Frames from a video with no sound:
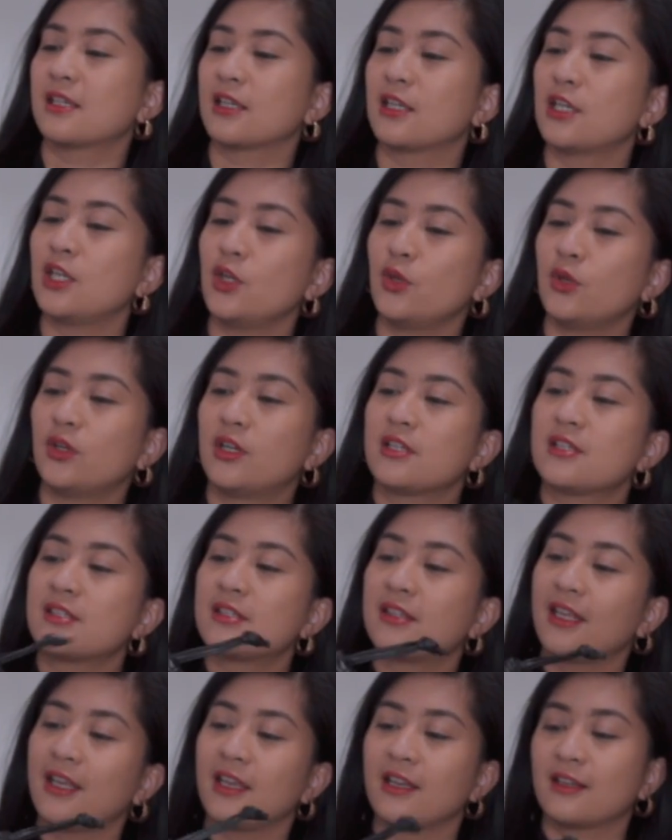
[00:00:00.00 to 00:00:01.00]
the
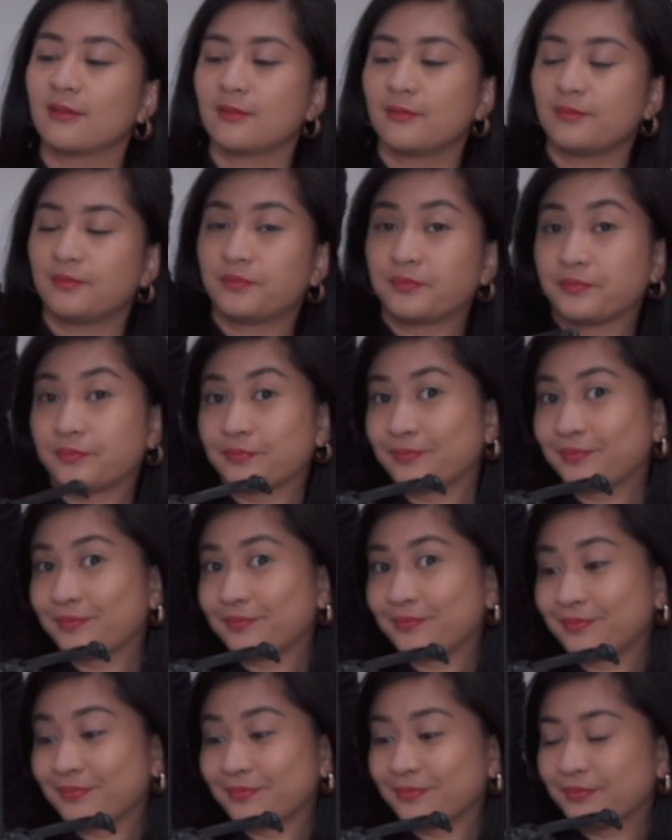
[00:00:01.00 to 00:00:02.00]
cutest thing.
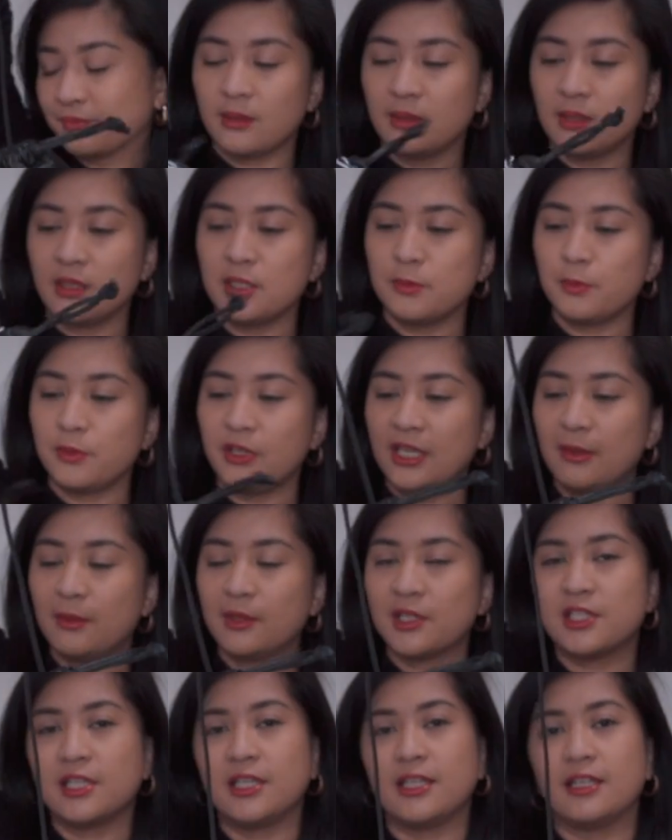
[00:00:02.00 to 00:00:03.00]
It's pretty
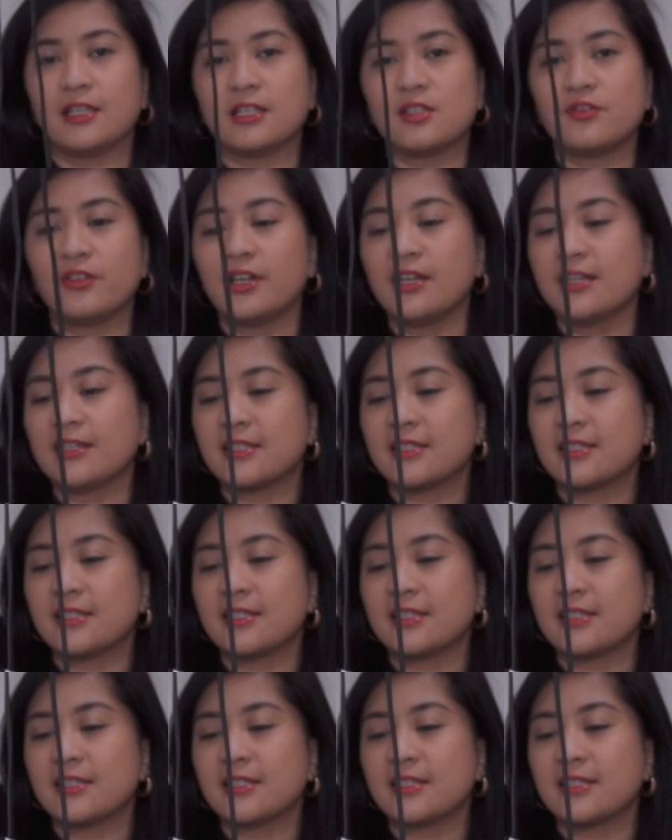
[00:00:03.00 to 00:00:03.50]
much it. It's very